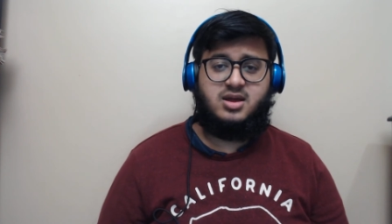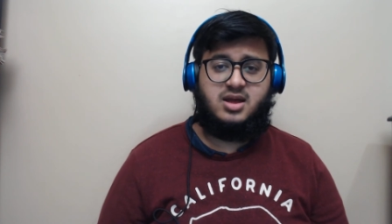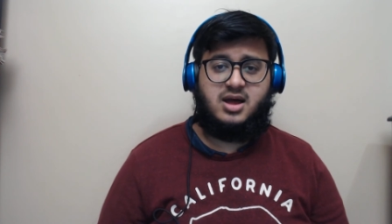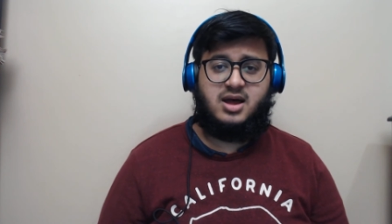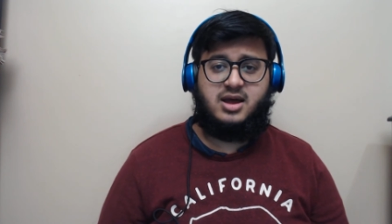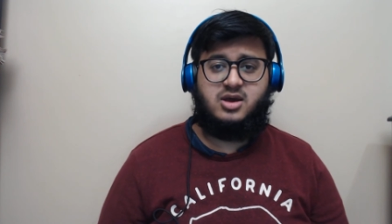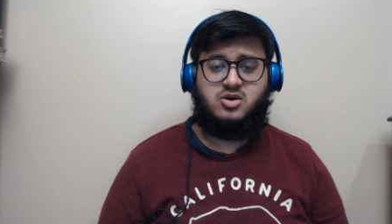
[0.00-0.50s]

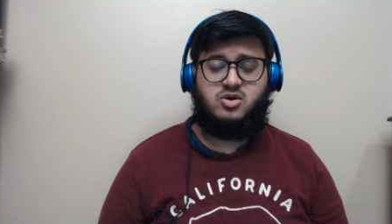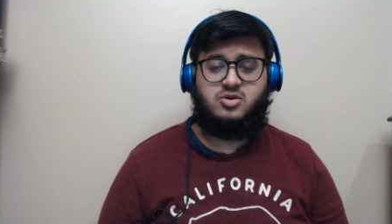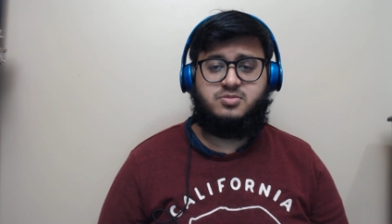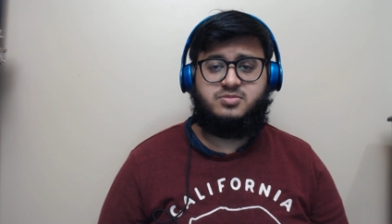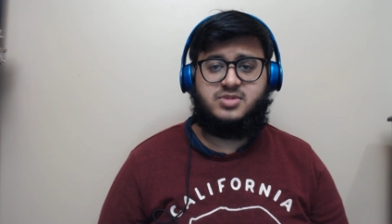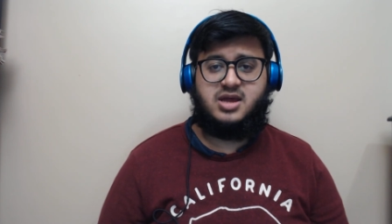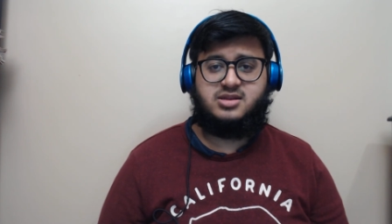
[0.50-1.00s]
I hope
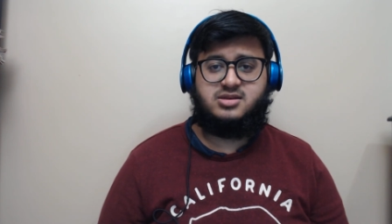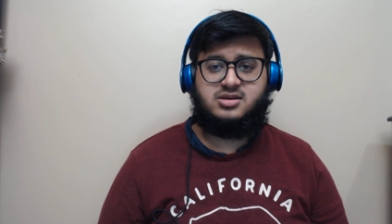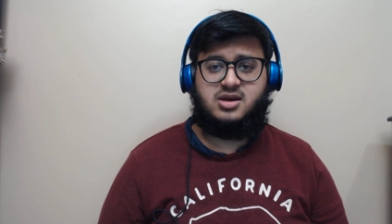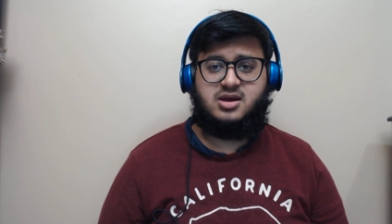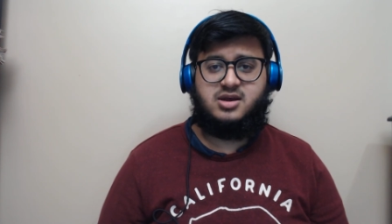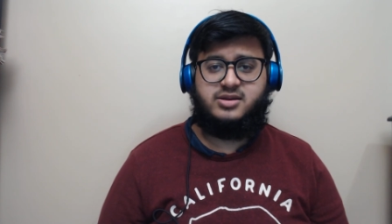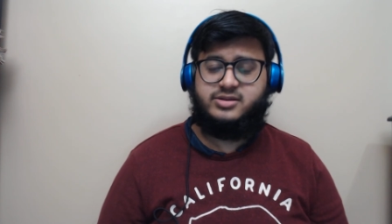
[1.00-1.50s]
that
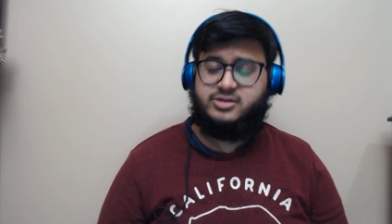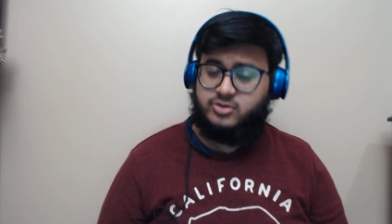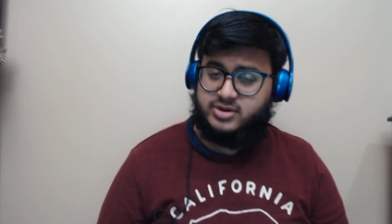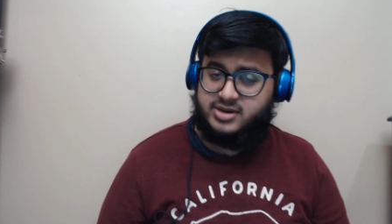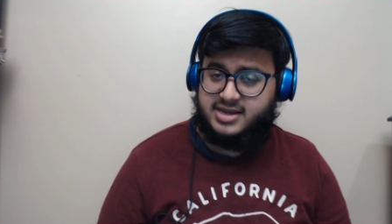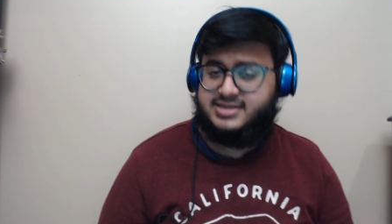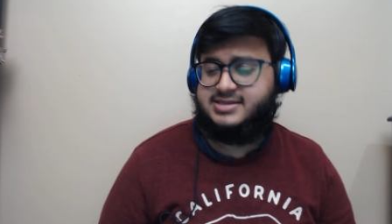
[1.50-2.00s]
uh,
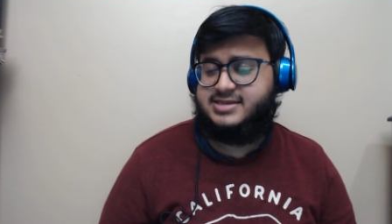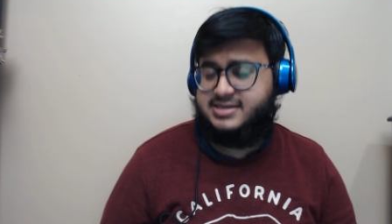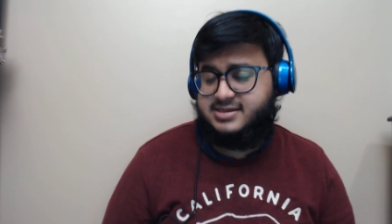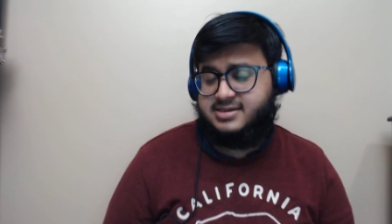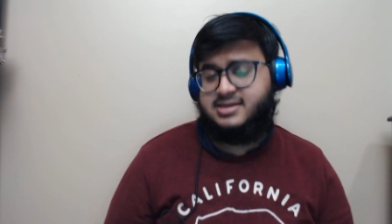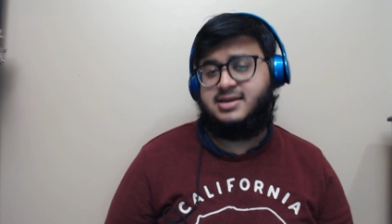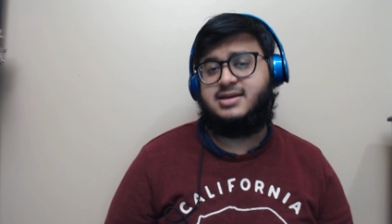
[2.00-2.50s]
2019
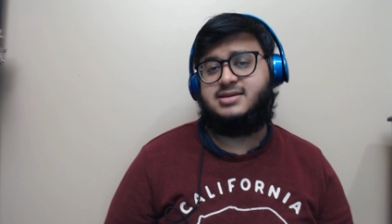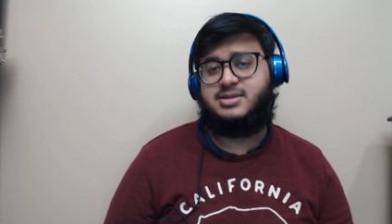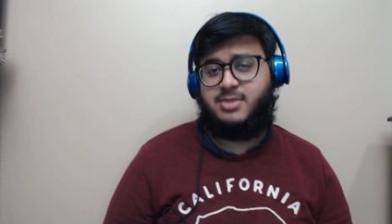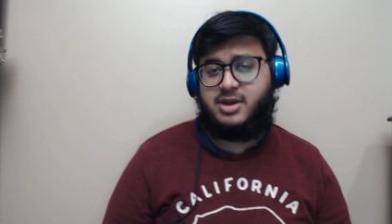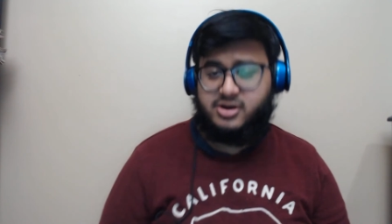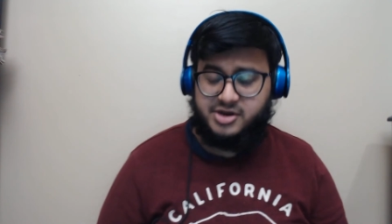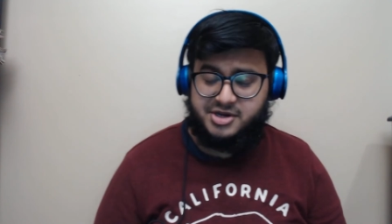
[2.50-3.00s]
is a
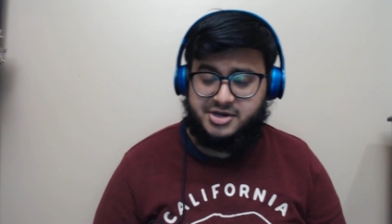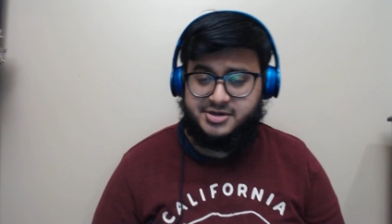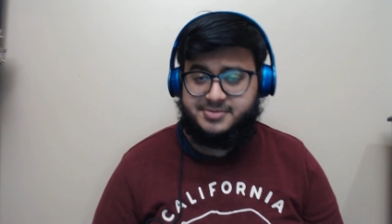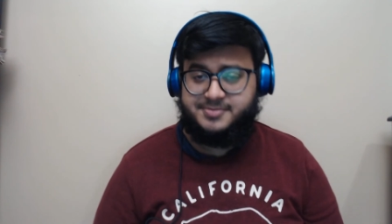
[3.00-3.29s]
better year.